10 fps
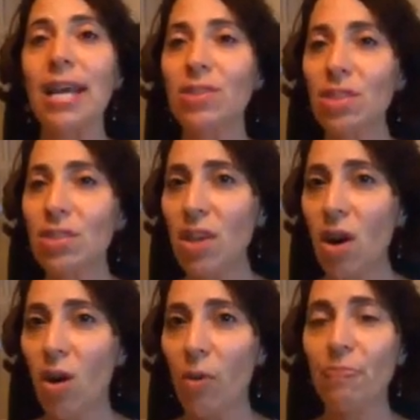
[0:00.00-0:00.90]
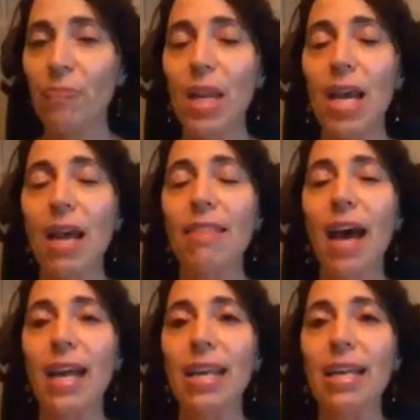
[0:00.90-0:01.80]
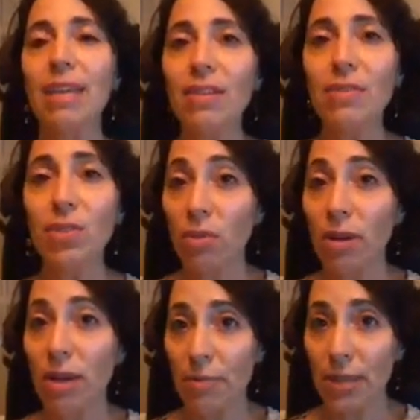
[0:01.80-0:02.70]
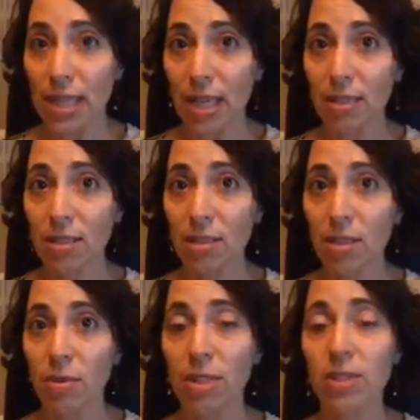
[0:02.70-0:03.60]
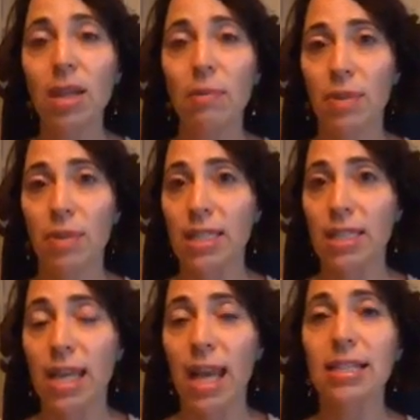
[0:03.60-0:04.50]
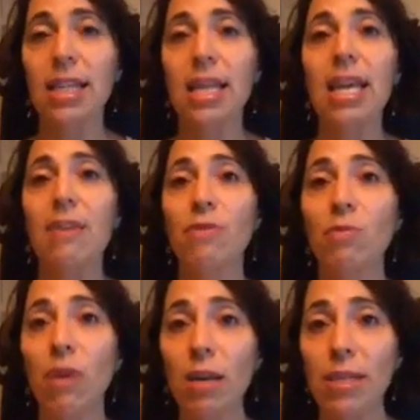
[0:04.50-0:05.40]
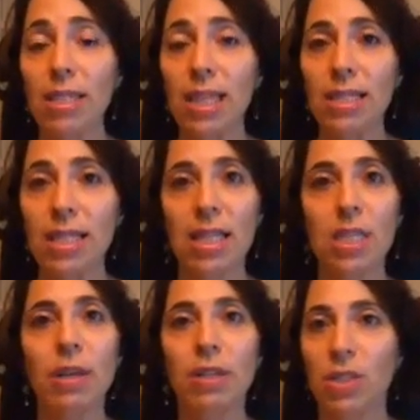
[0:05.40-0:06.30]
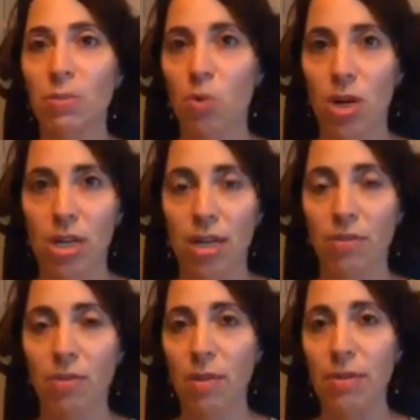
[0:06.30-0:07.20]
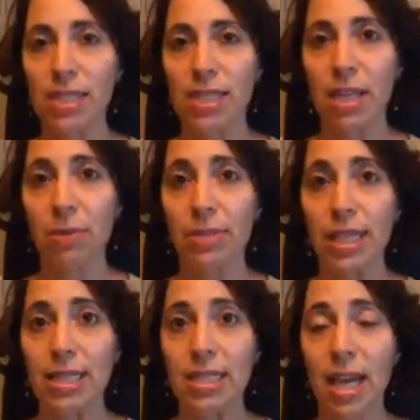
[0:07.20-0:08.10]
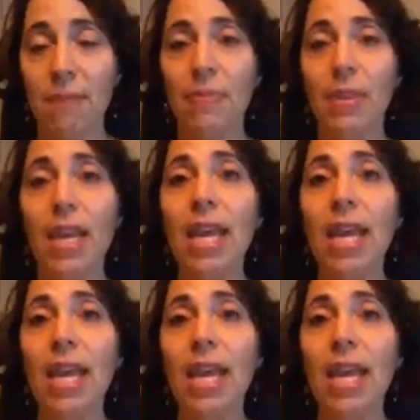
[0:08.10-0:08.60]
And just know that even if you don't run a business, well, I'll show you a couple of things, I guess. If you run a business, especially important. If you run a business 100% of the time.